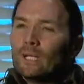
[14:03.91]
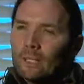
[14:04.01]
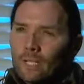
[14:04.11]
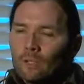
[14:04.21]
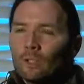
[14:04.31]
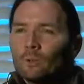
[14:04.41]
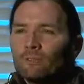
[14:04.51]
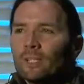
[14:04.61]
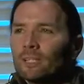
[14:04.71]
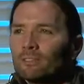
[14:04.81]
that you will
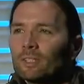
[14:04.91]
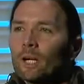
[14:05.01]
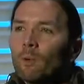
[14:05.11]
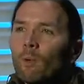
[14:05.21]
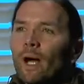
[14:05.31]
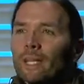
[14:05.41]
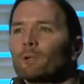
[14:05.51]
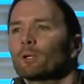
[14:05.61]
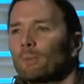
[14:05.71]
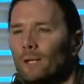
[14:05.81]
figure out why they
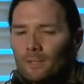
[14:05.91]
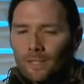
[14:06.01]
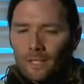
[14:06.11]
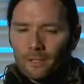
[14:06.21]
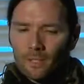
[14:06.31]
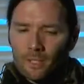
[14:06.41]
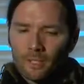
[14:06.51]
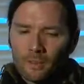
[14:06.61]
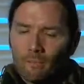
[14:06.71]
work better than others.